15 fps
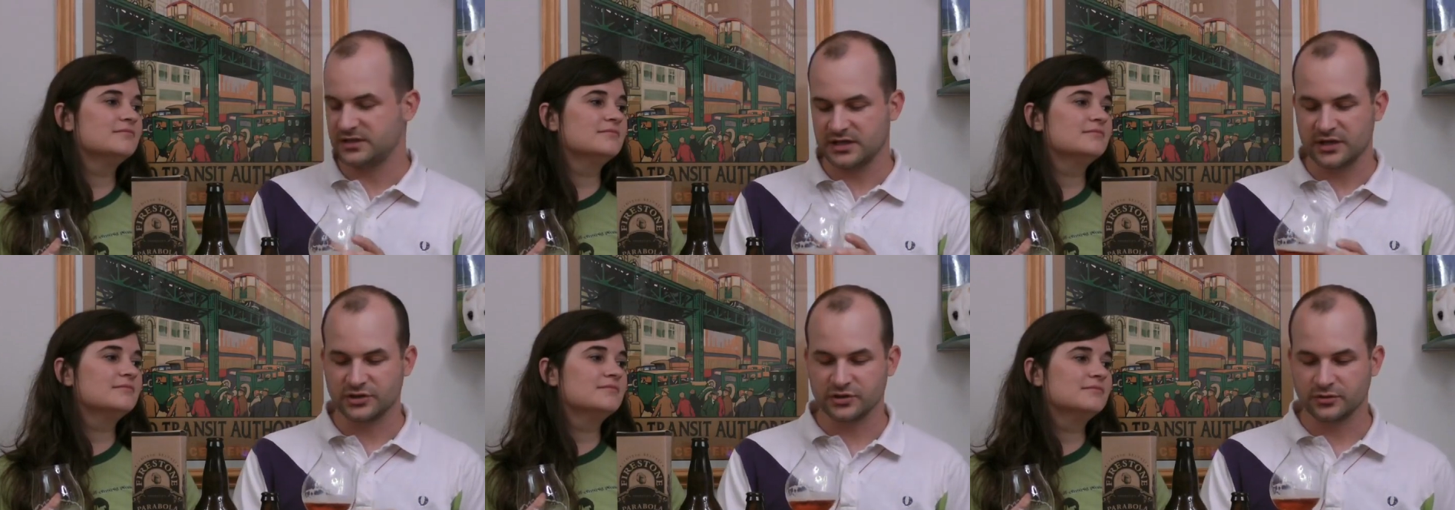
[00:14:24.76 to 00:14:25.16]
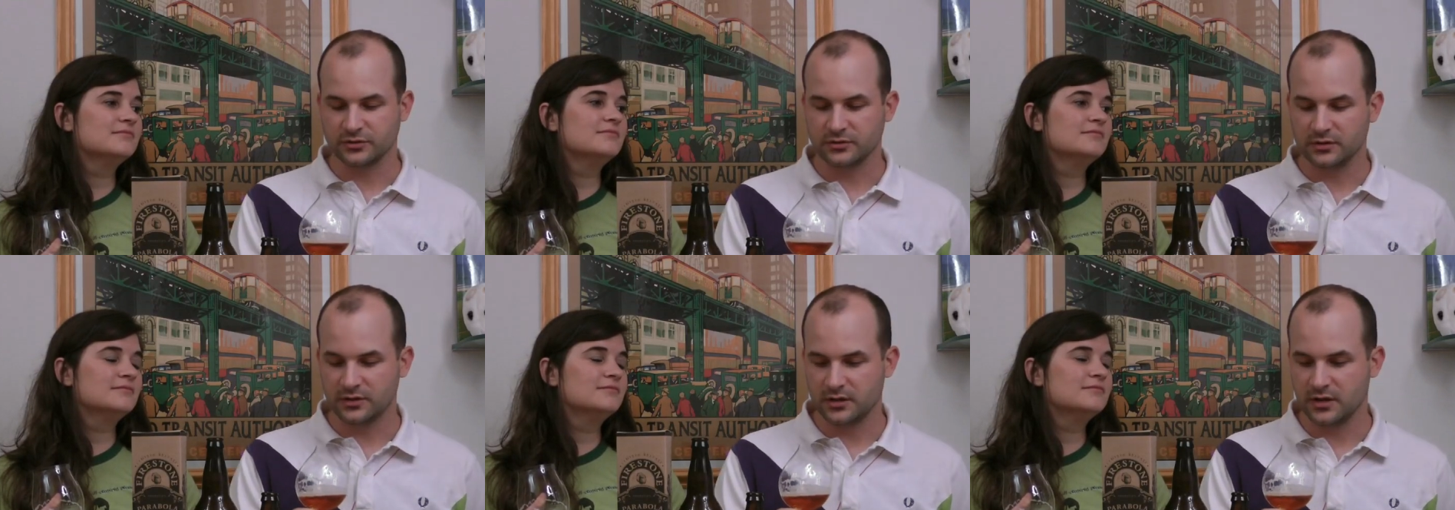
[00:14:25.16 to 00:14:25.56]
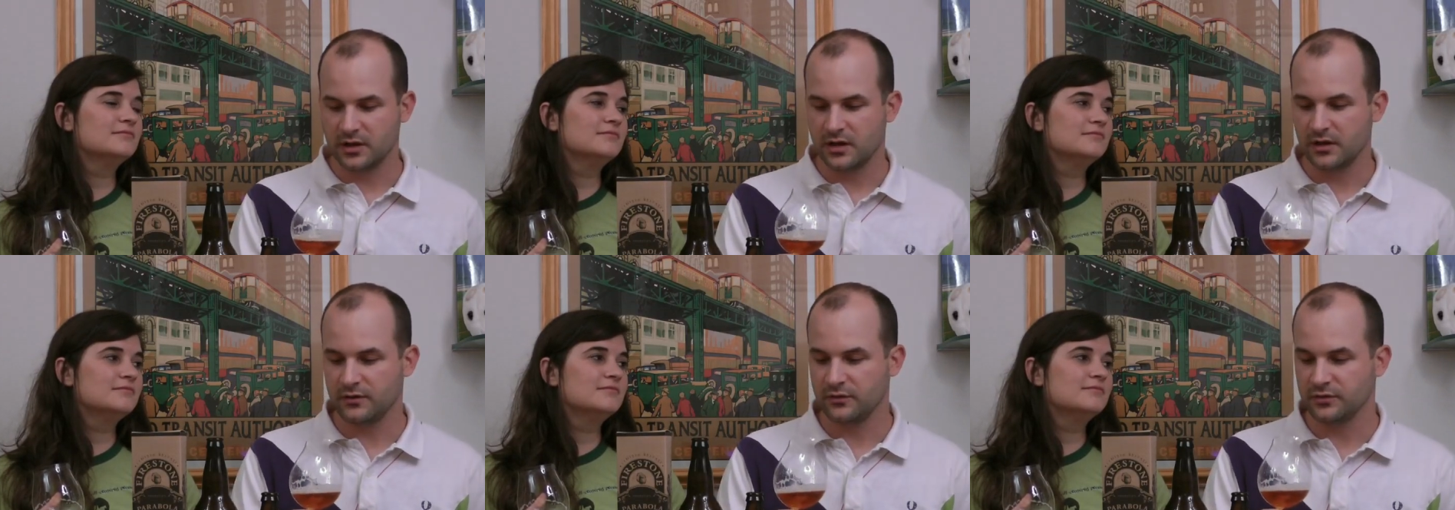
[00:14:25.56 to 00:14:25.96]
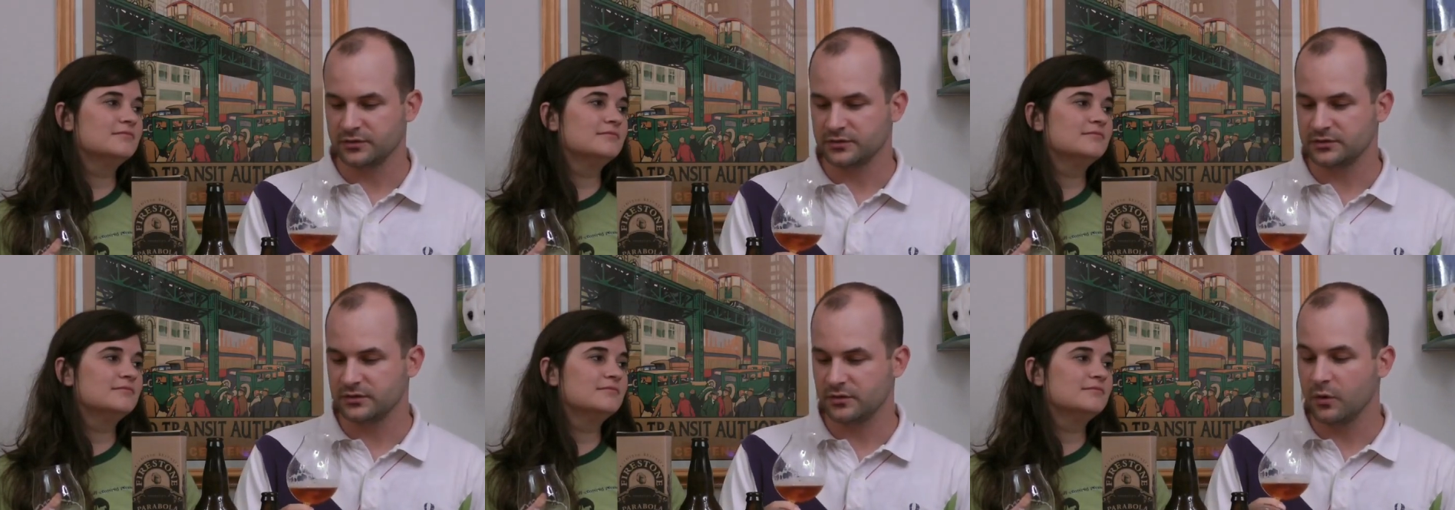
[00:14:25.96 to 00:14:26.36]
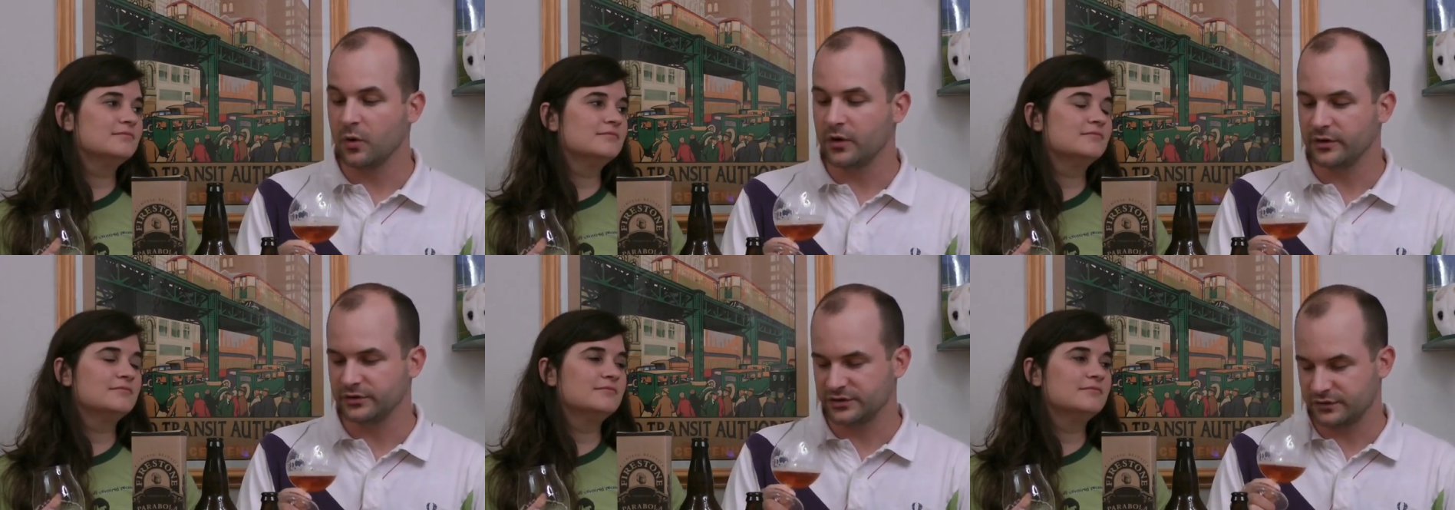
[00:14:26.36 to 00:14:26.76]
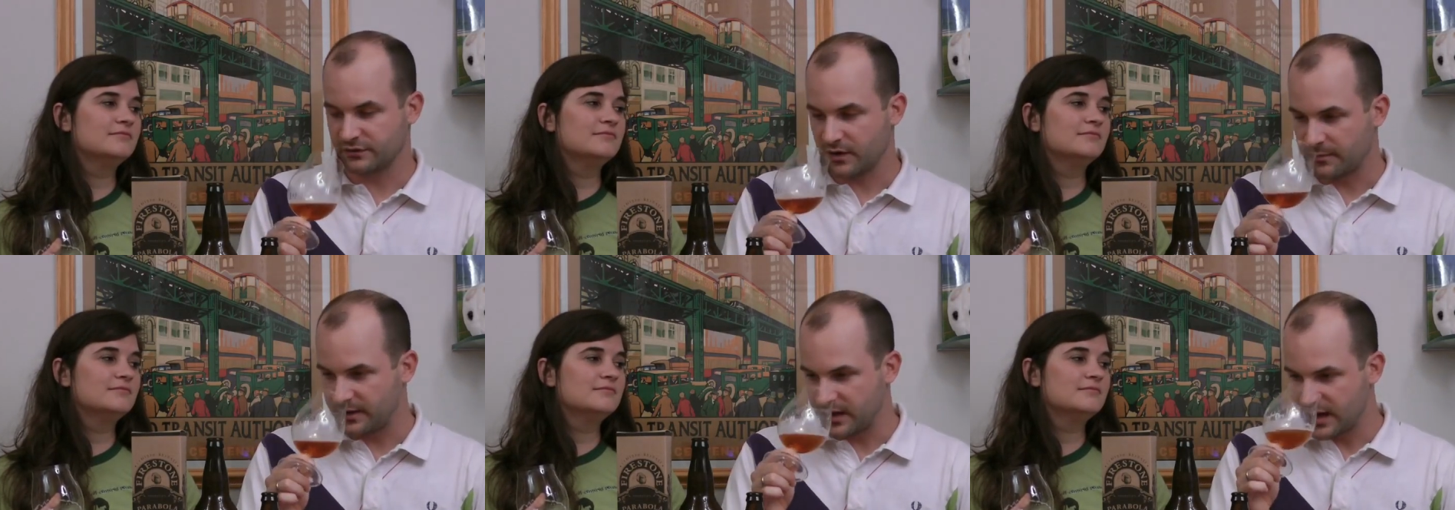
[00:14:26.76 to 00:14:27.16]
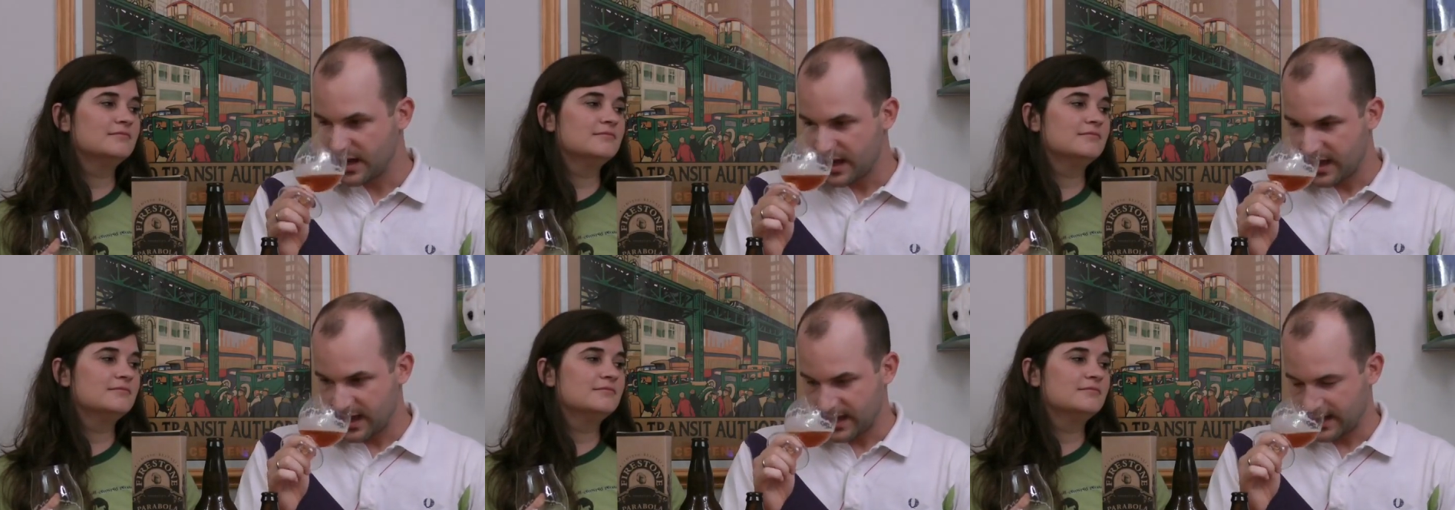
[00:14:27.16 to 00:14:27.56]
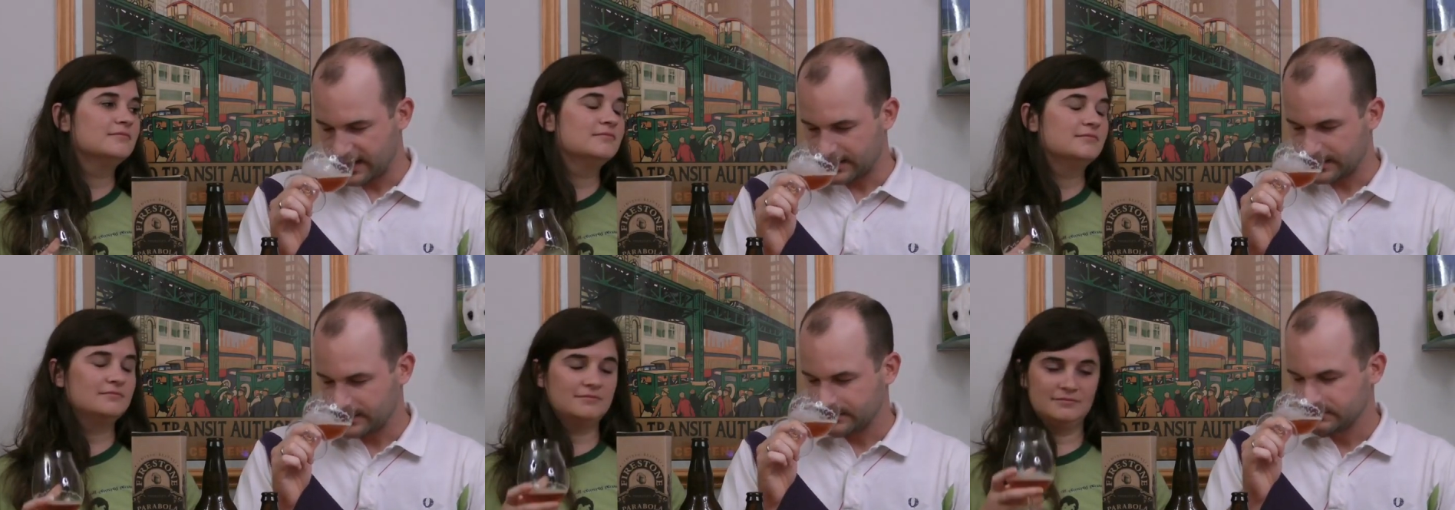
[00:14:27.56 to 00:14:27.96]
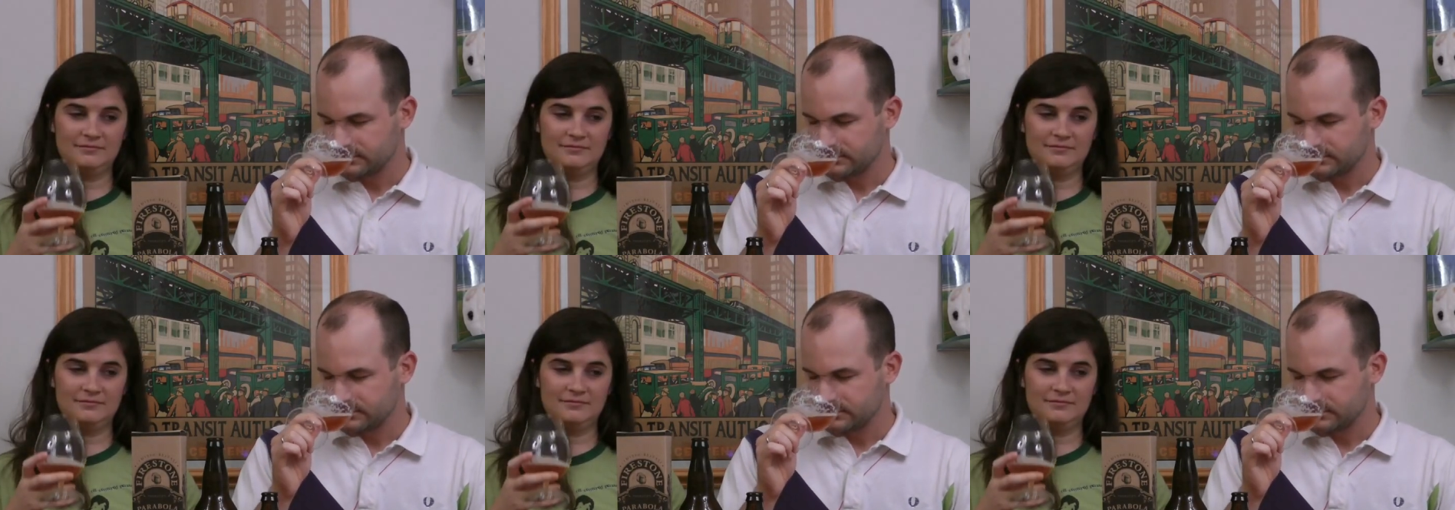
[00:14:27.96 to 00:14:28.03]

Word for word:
Speaker 1: essential uh, those oils from it. And